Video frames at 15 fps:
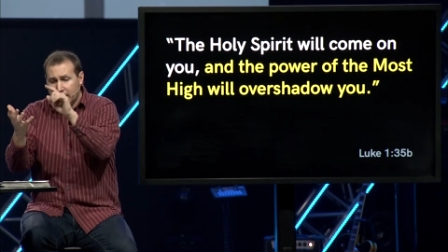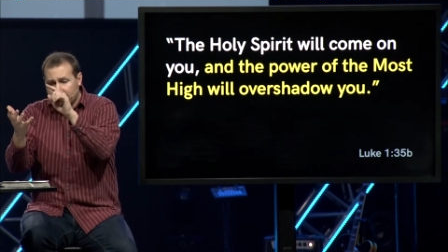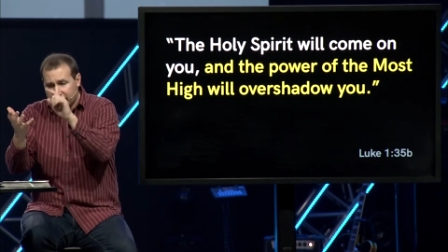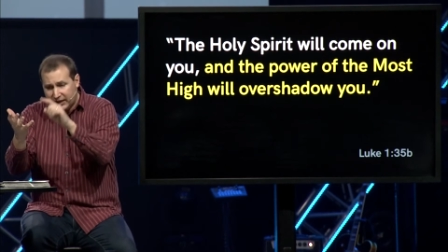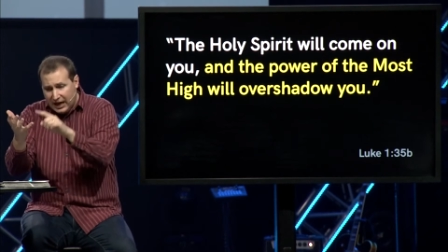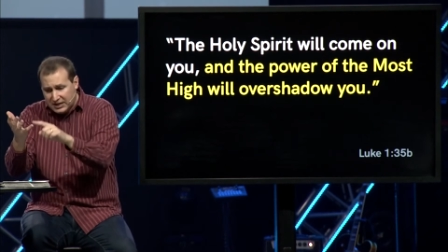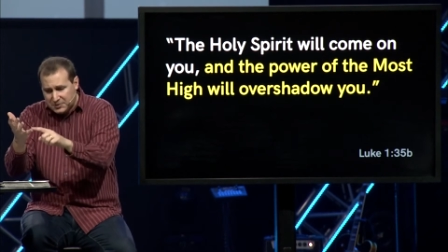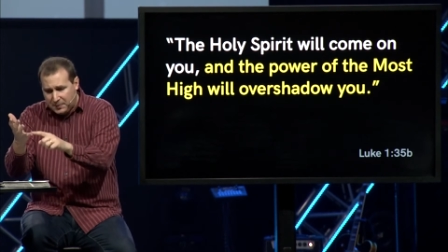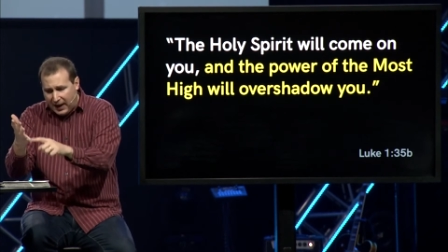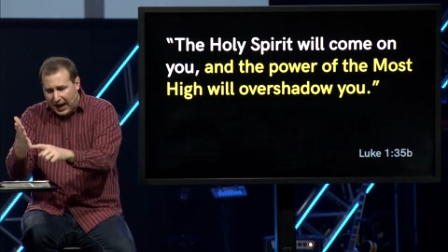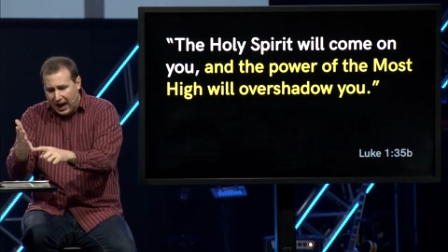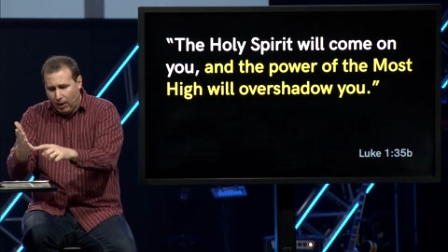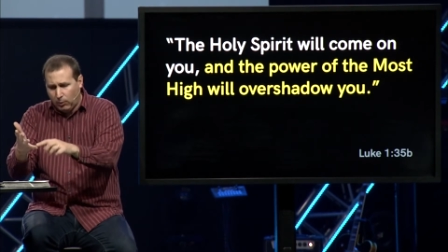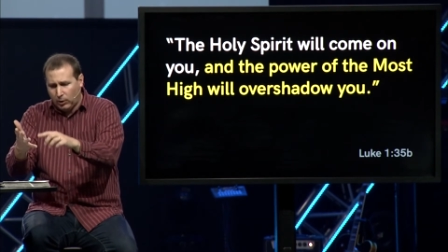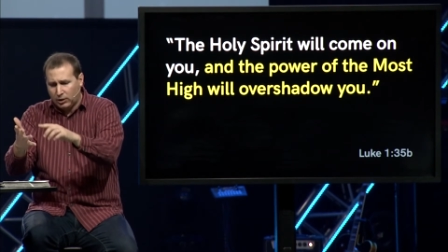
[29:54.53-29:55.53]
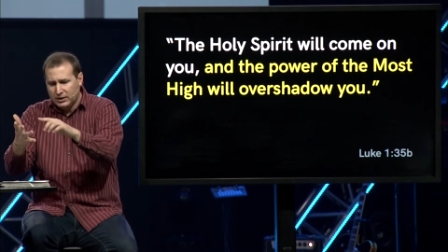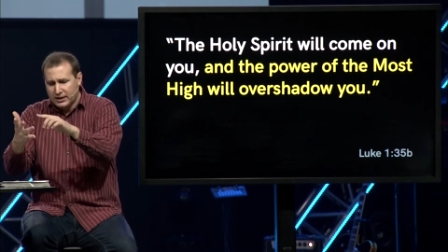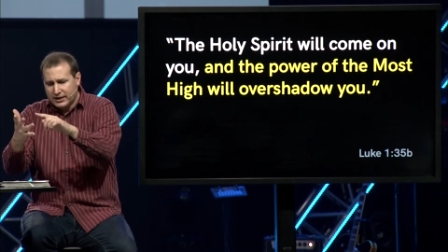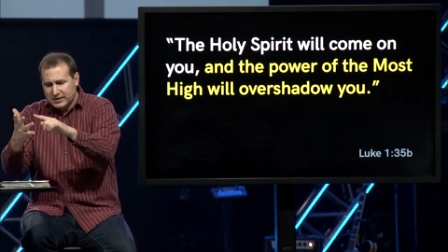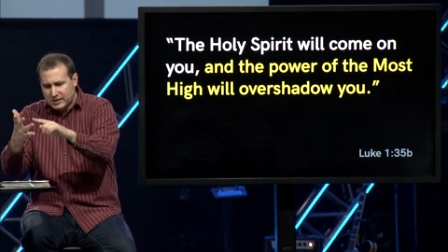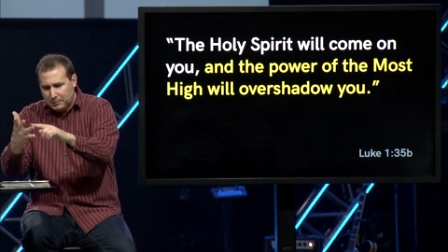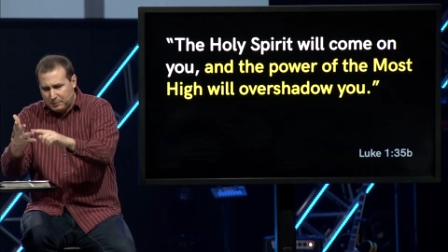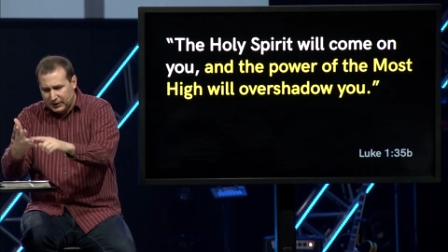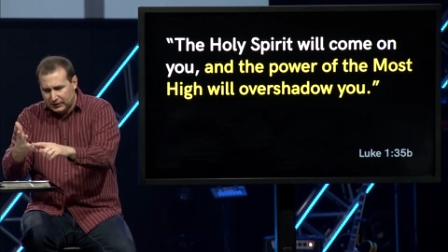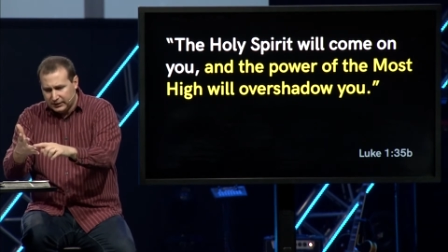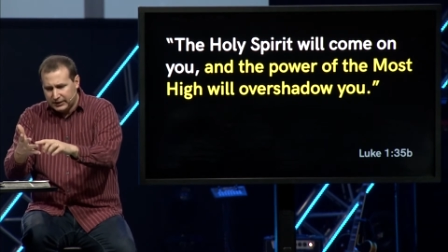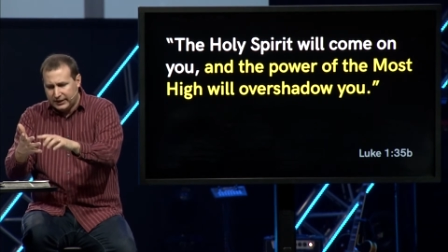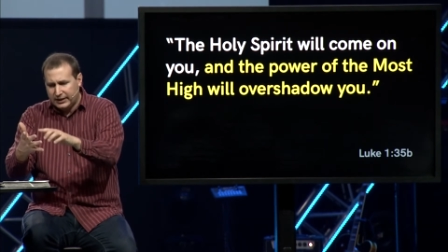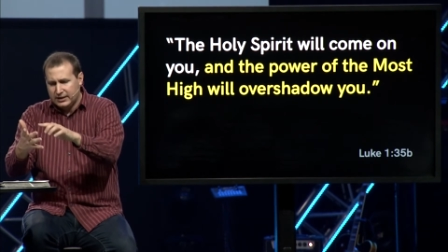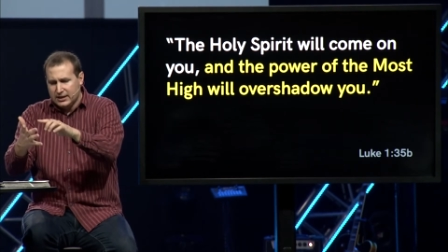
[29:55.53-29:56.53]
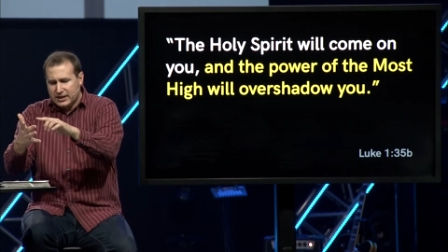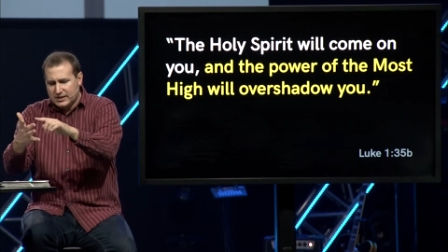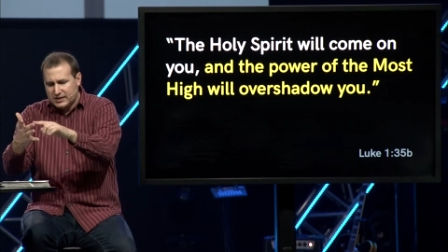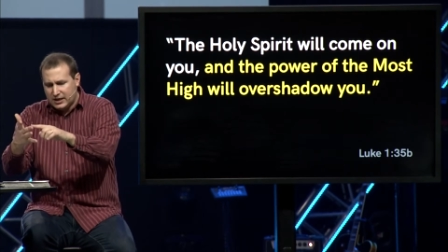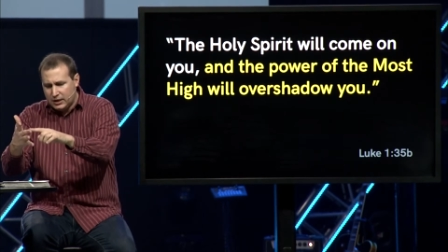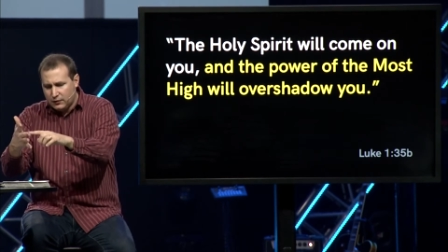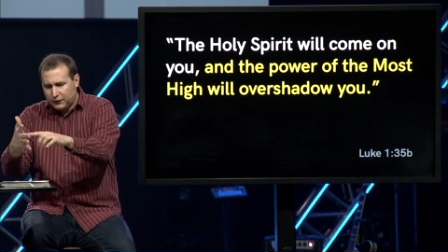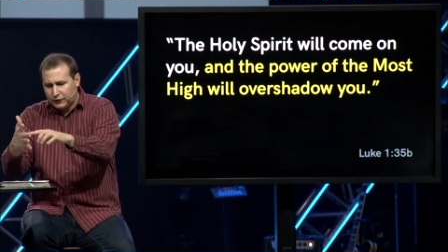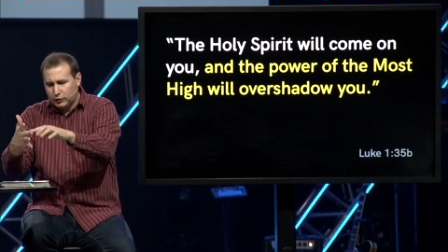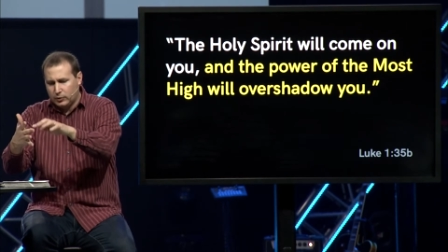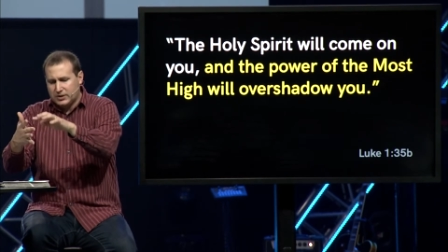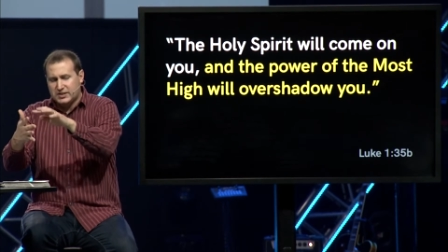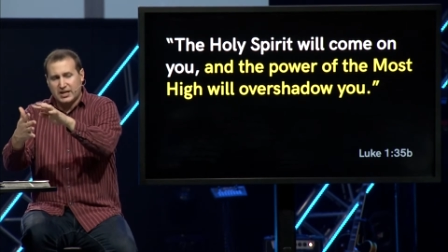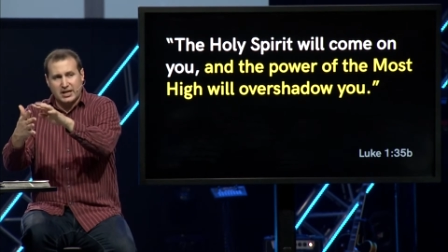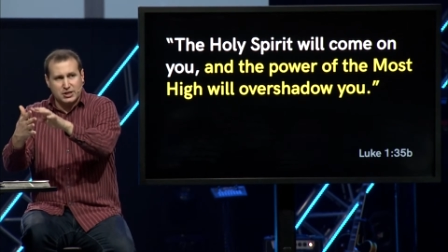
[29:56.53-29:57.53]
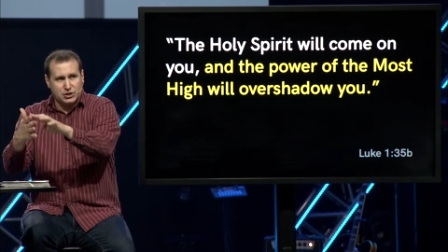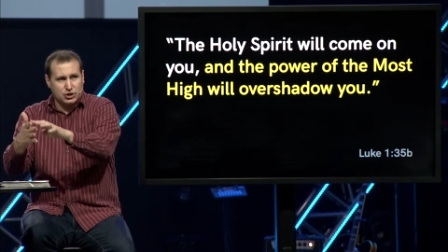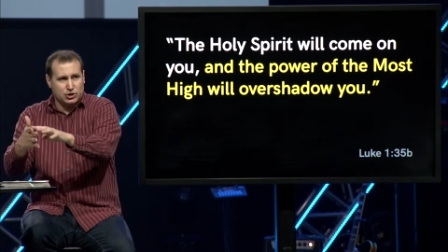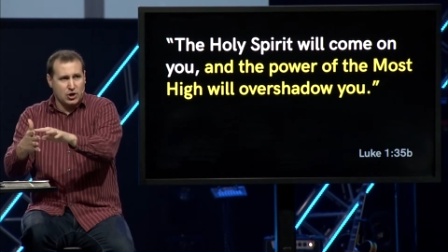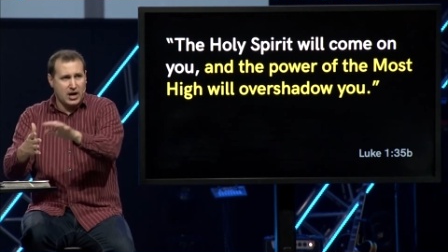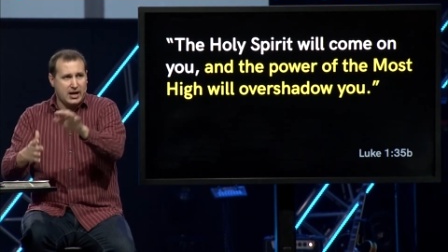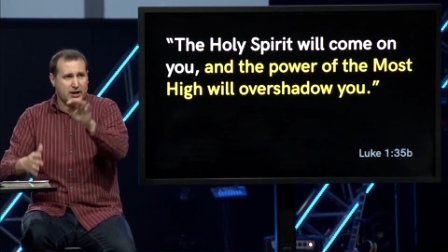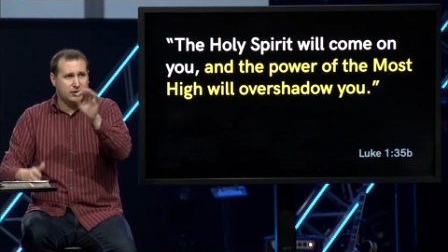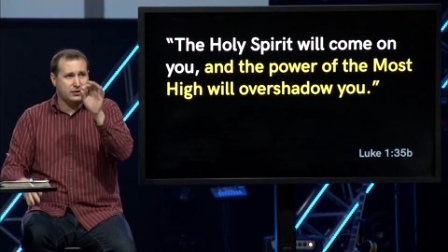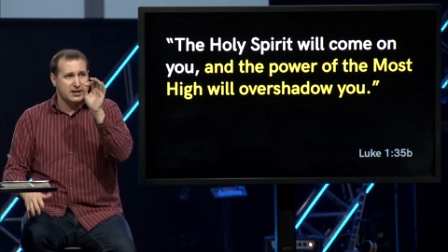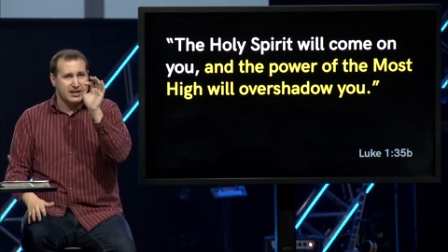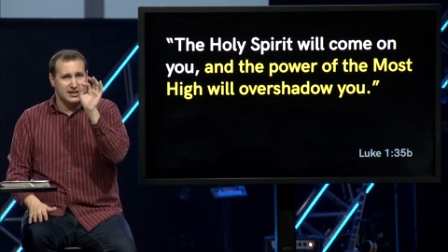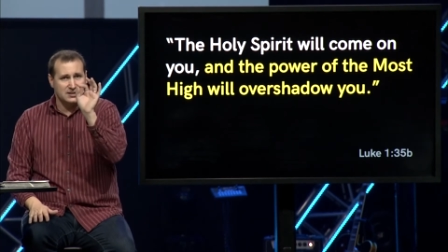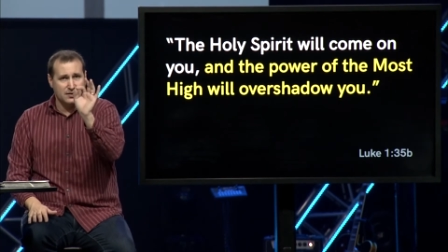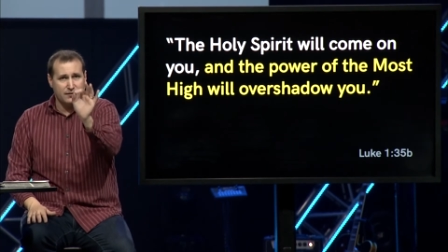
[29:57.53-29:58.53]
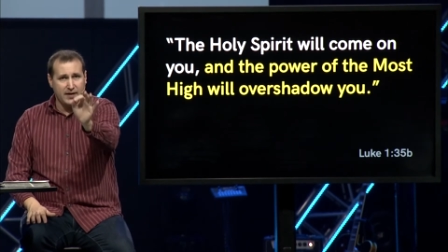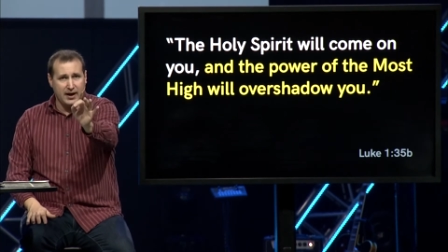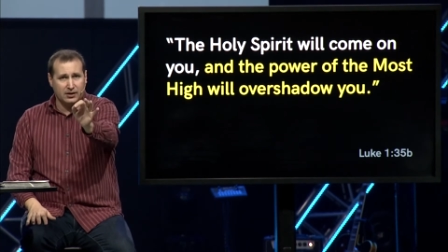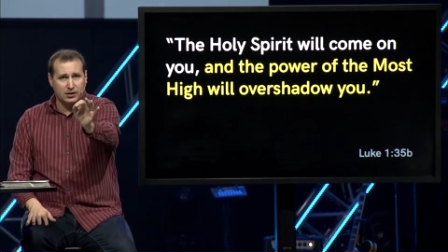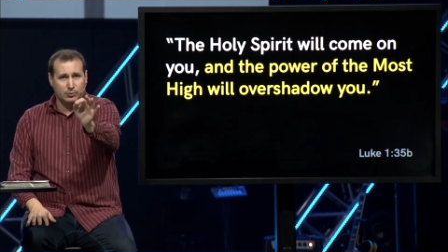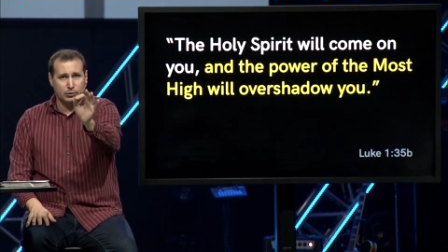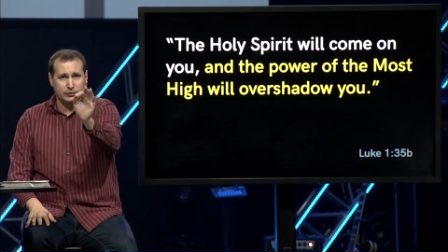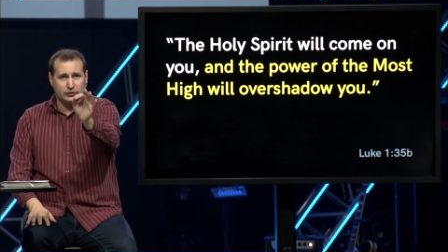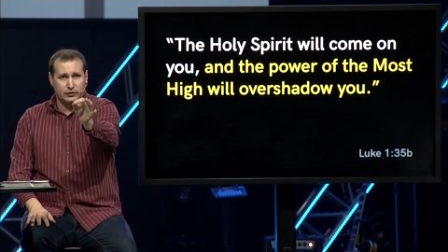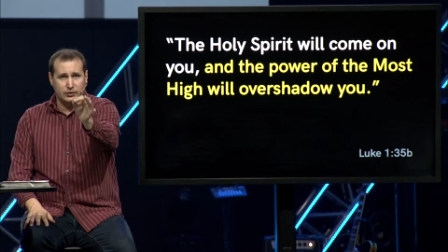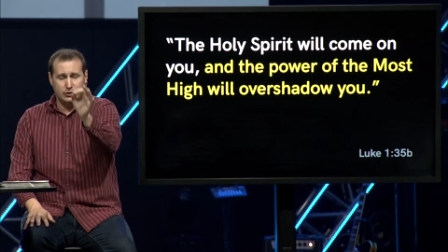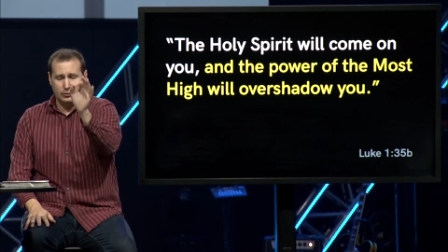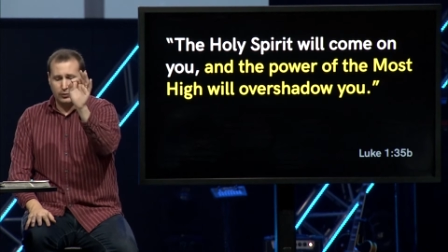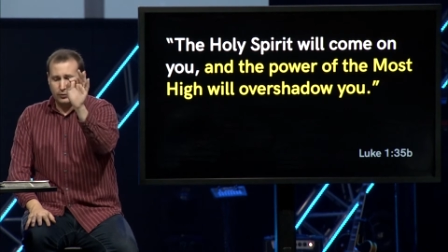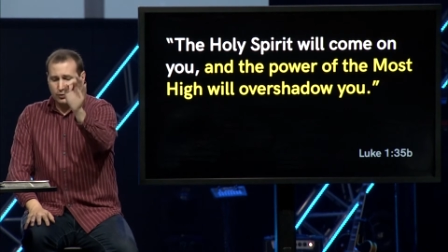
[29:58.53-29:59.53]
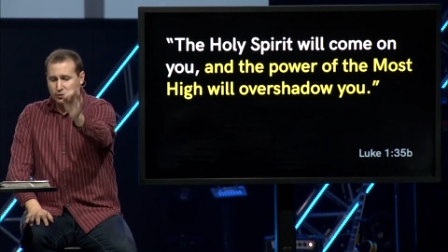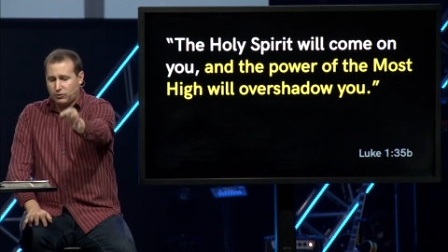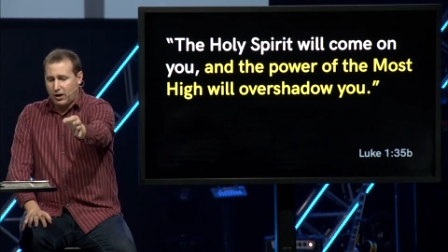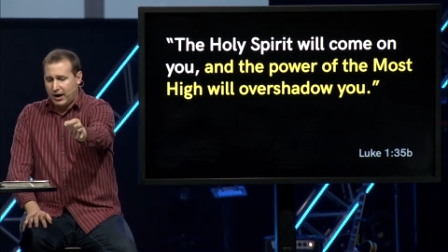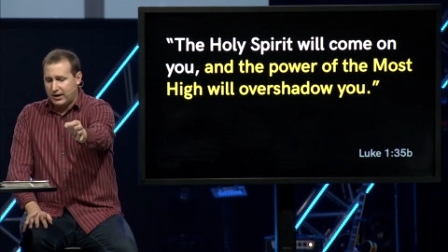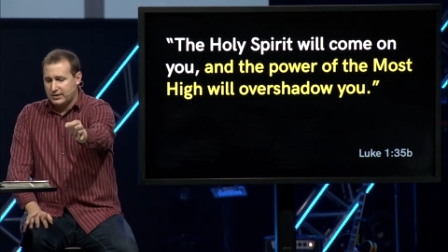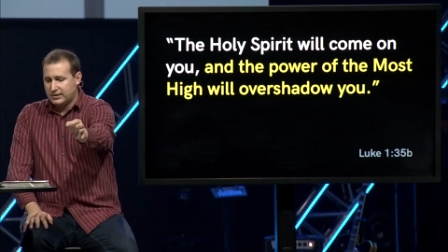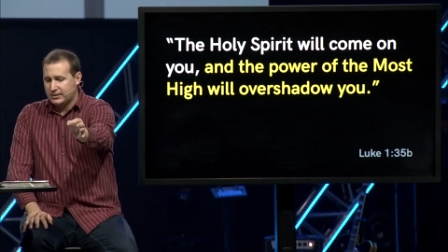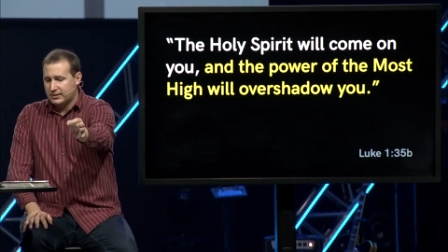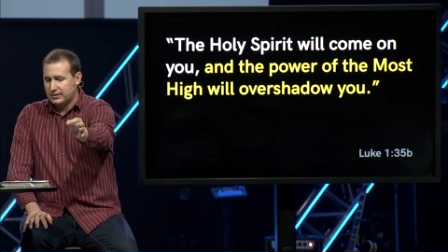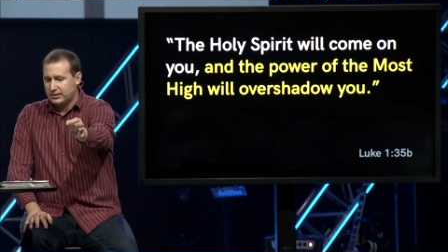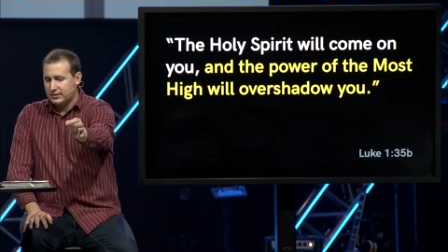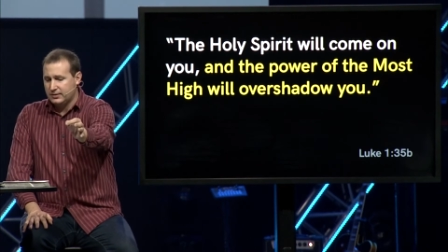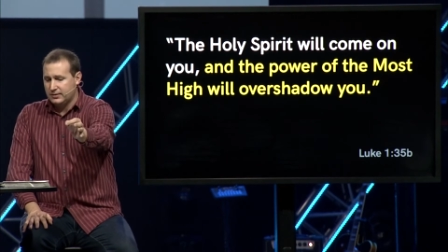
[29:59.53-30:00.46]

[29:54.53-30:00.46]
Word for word: That God's power, His ability, His influence, and His strength is available to you through Christ.